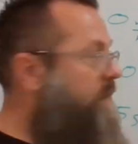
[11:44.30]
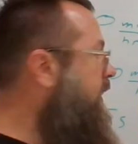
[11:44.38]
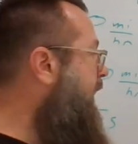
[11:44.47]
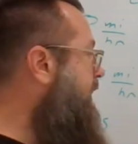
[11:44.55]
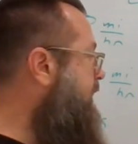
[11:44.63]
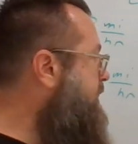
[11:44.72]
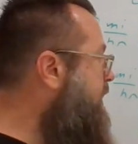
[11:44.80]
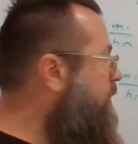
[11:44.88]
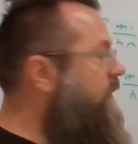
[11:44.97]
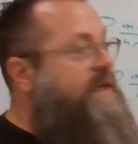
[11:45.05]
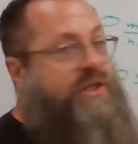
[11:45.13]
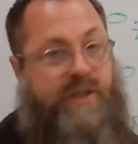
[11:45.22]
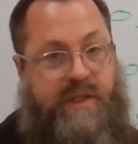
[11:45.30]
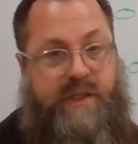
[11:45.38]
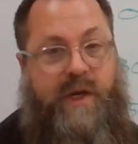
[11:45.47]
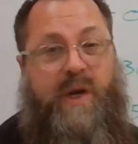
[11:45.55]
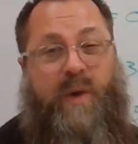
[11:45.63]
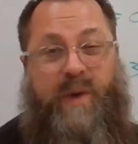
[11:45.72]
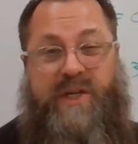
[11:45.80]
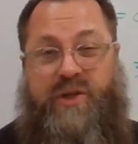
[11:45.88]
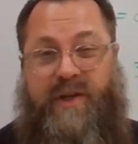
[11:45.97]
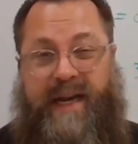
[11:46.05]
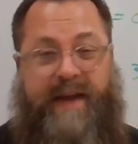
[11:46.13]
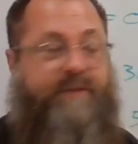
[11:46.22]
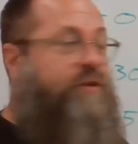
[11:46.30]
and accelerations, we should have